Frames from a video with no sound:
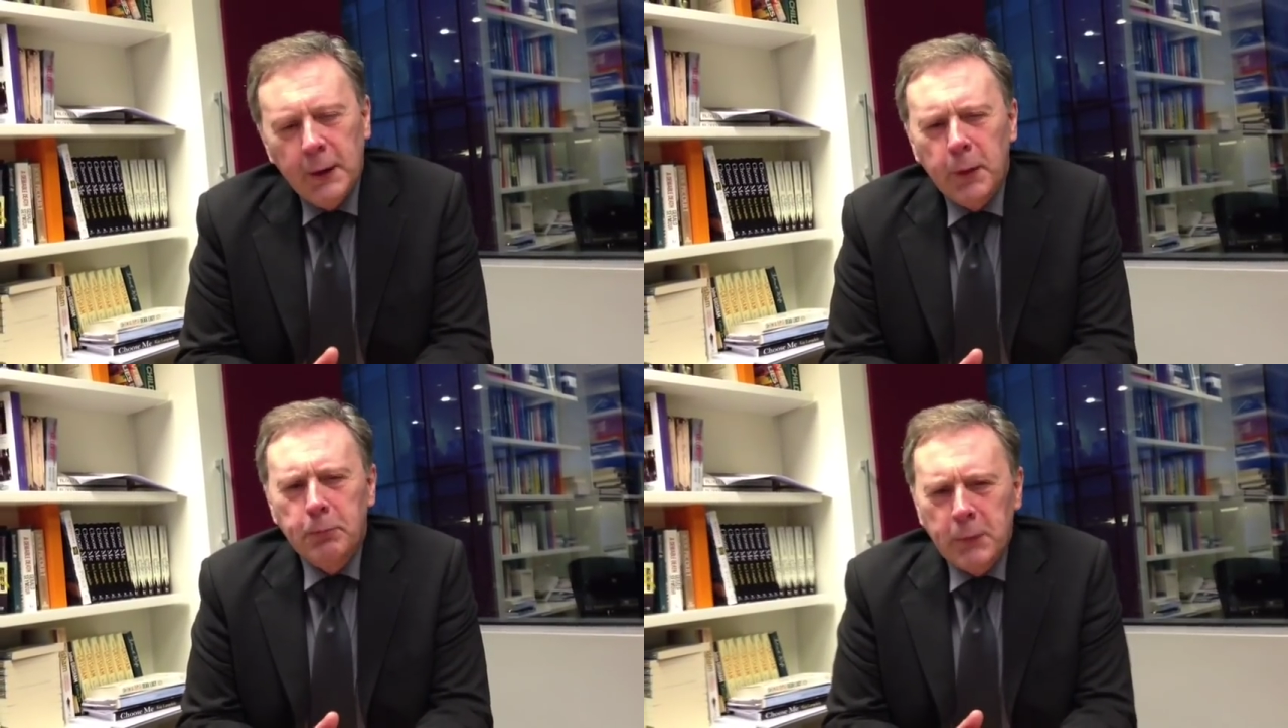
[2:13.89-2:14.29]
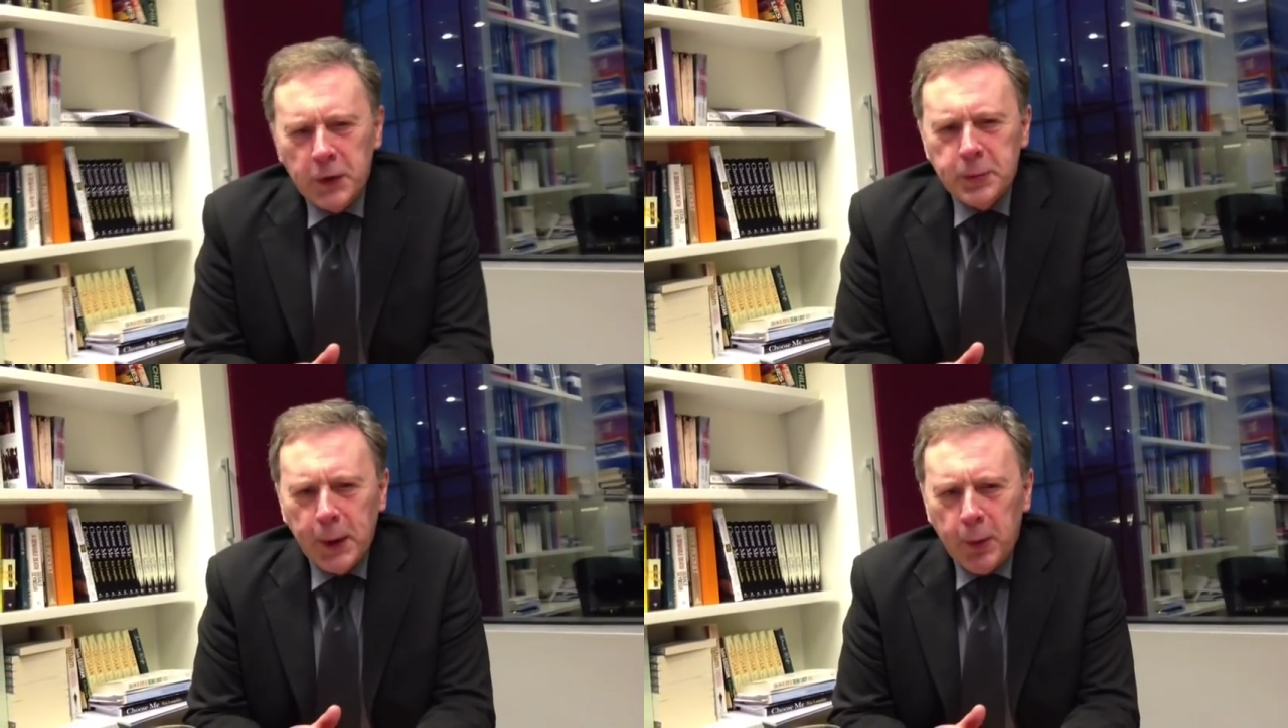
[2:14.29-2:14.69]
but
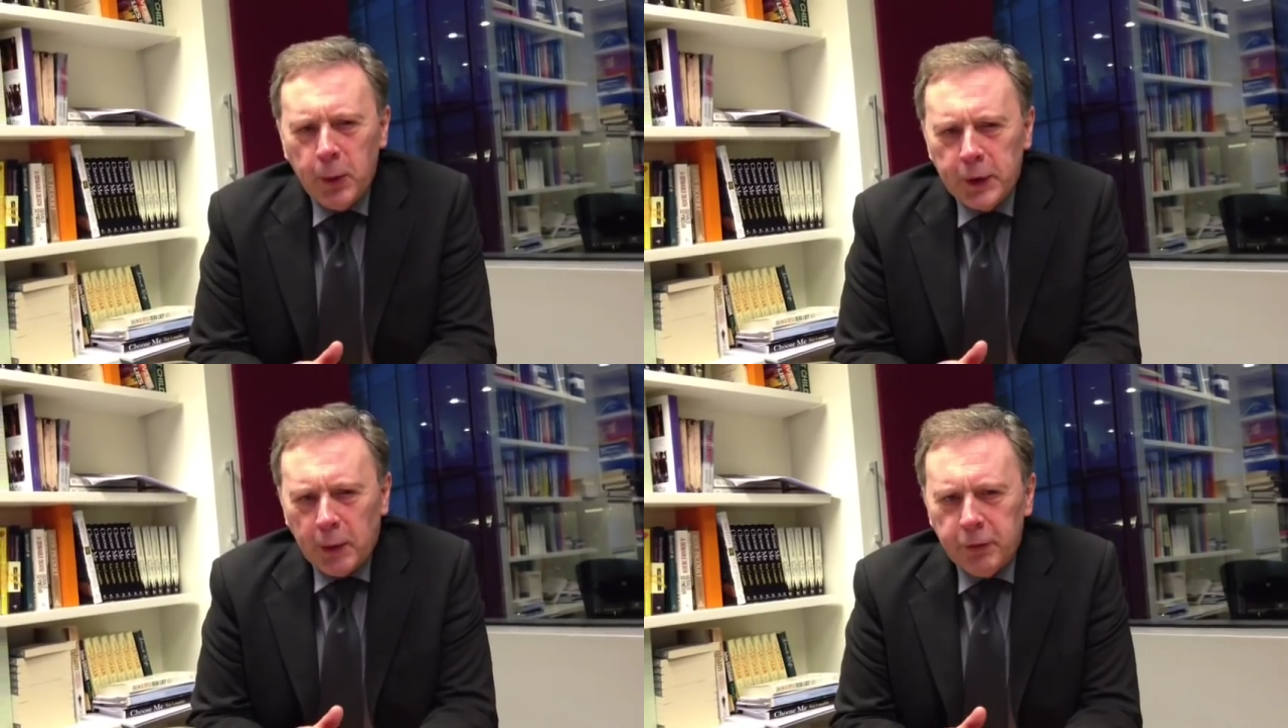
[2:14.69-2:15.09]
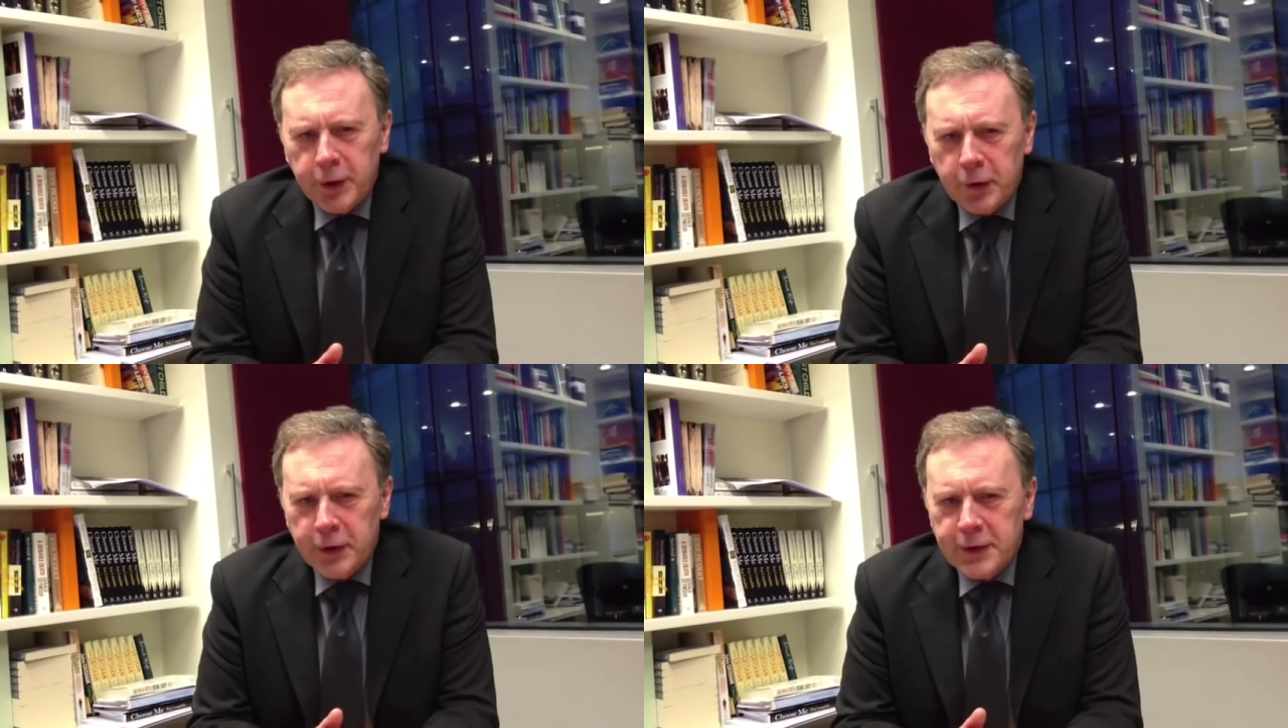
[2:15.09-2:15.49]
most people would opt for
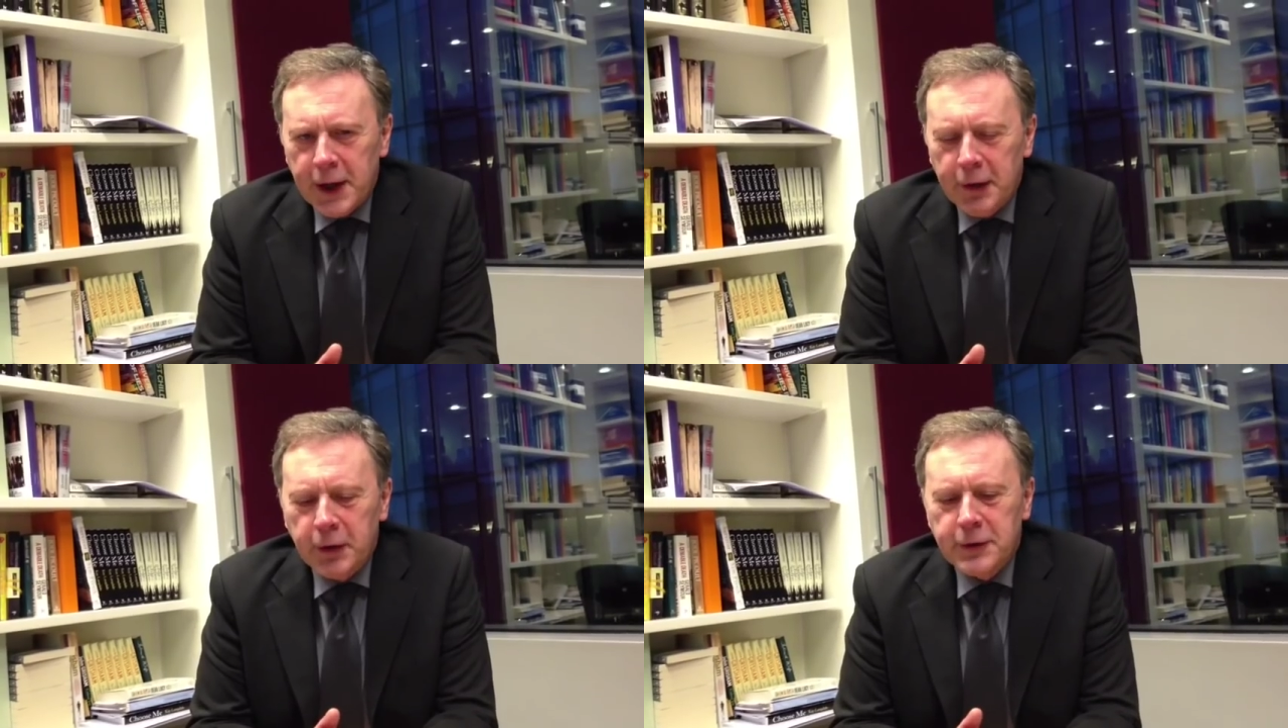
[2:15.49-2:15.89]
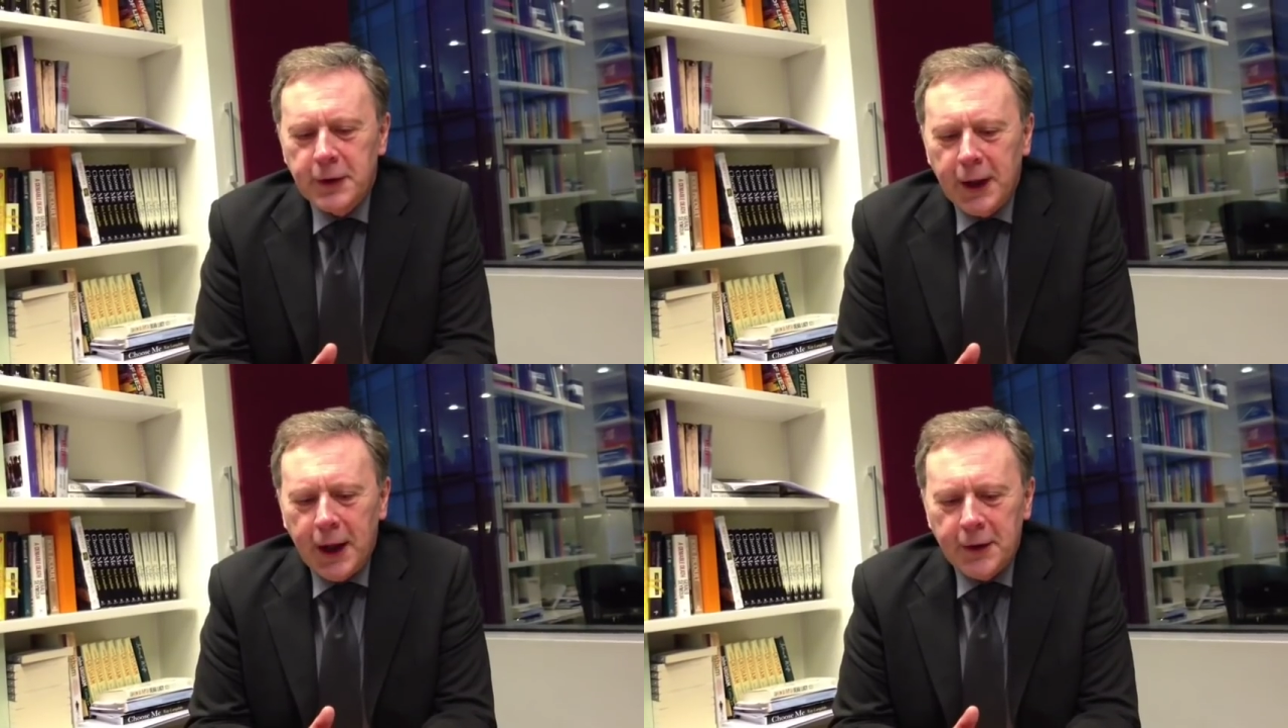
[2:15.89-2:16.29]
Christer
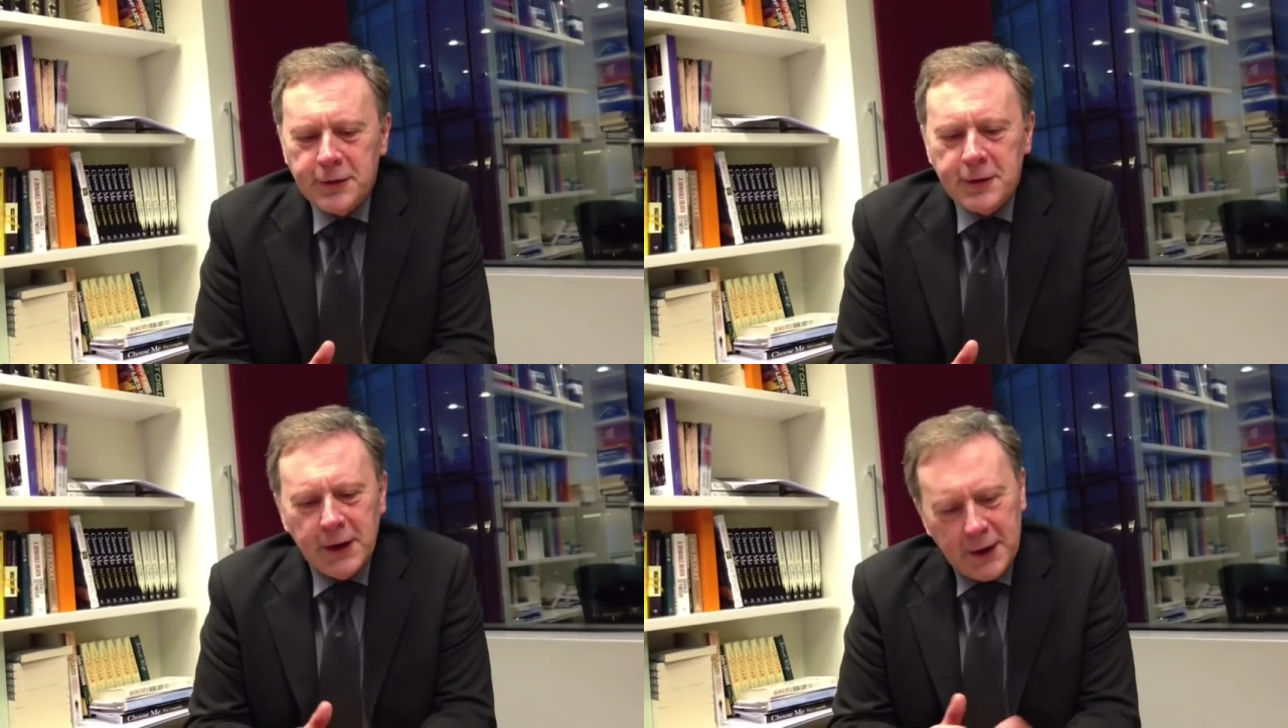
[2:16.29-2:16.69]
Henriksson as